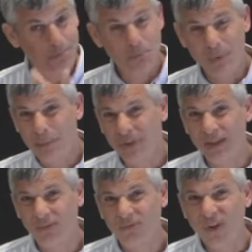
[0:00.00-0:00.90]

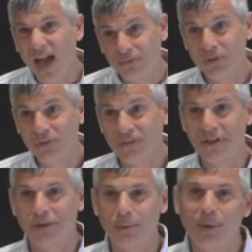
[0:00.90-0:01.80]
maybe 5 years
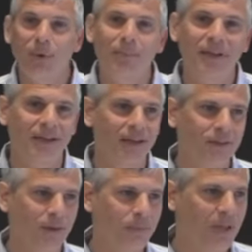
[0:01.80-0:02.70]
later, I remember being
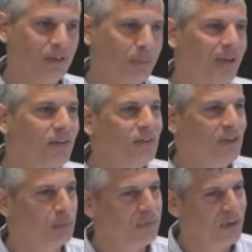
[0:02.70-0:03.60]
at the
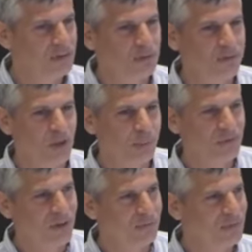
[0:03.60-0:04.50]
PDC, the Professional
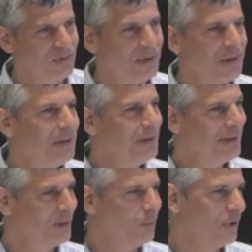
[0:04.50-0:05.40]
Developers Conference,
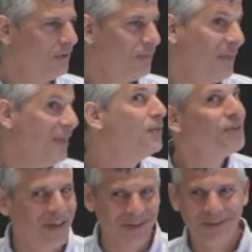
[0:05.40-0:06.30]
and it was the
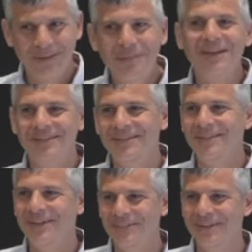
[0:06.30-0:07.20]
Internet
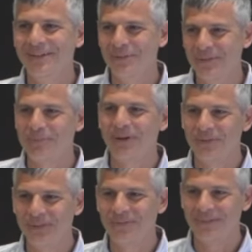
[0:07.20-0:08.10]
PDC, right? It was
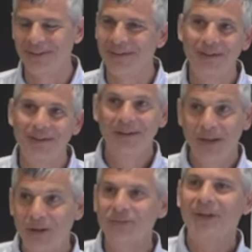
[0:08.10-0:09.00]
Microsoft like,
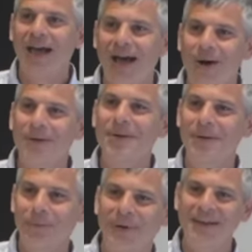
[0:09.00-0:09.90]
here's how
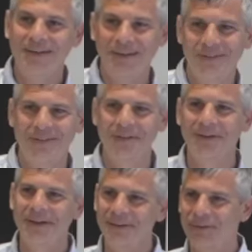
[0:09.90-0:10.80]
we connect to the
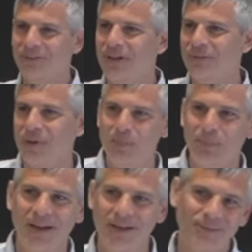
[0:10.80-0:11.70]
internet. Here's all of our
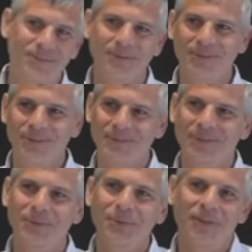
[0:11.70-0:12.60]
APIs,
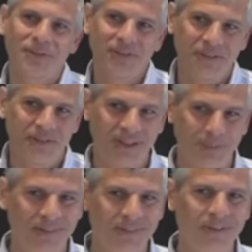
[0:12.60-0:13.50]
to do all this
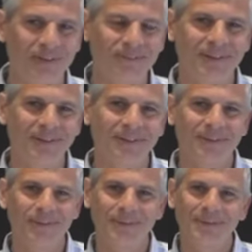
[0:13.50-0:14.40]
HTTP stuff, right?
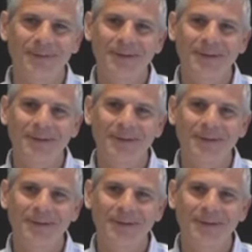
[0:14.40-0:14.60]
So,